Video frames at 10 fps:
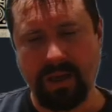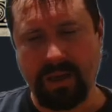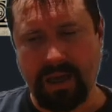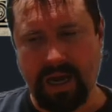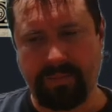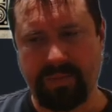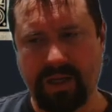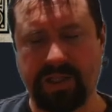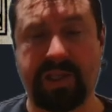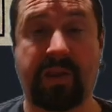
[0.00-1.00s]
And
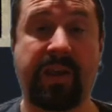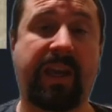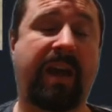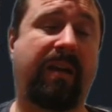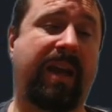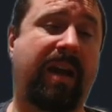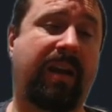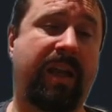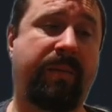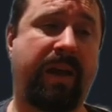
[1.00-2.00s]
just to think out
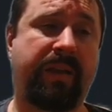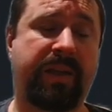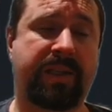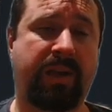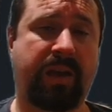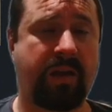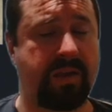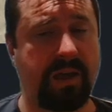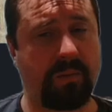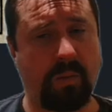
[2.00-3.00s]
loudly about this, like I
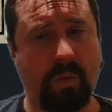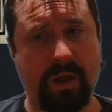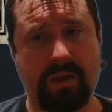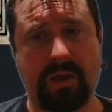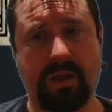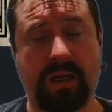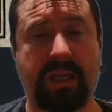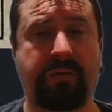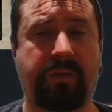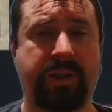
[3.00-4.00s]
think one thing that
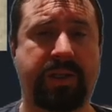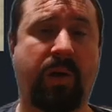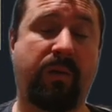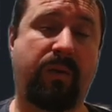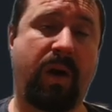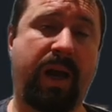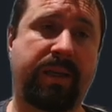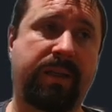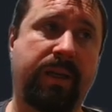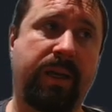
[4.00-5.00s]
Leaflet's got
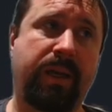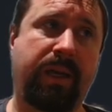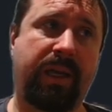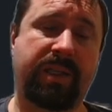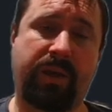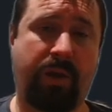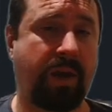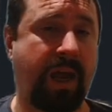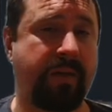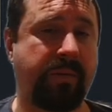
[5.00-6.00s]
right is that you
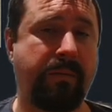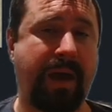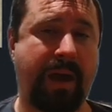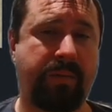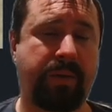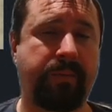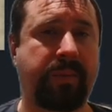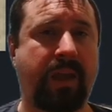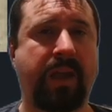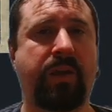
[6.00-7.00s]
can have a map
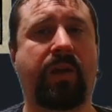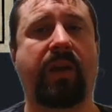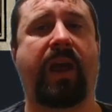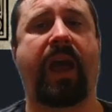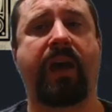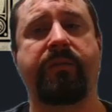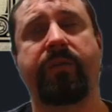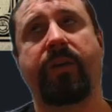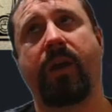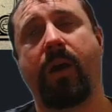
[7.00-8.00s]
and you can
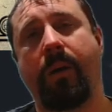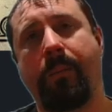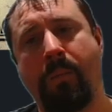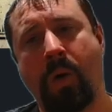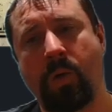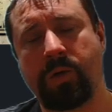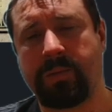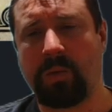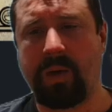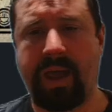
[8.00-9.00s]
have
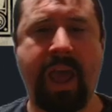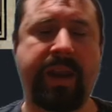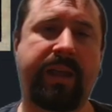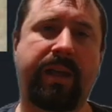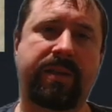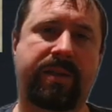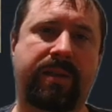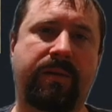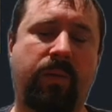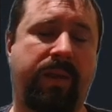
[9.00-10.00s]
multiple
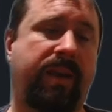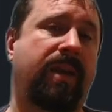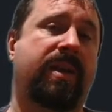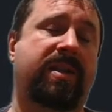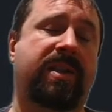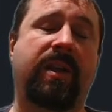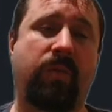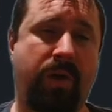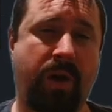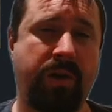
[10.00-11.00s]
headings within a
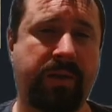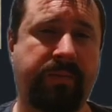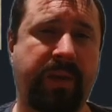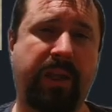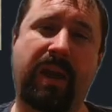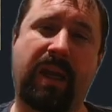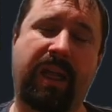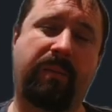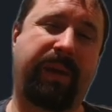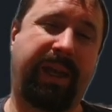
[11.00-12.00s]
single note and you can
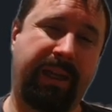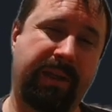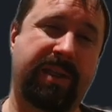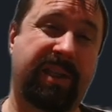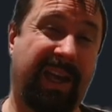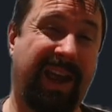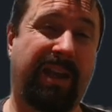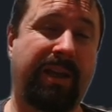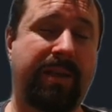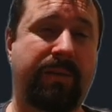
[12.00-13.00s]
link pins to
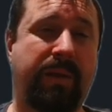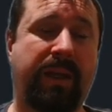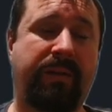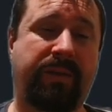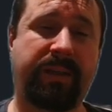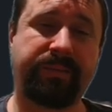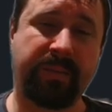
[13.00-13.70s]
headings with Leaflet.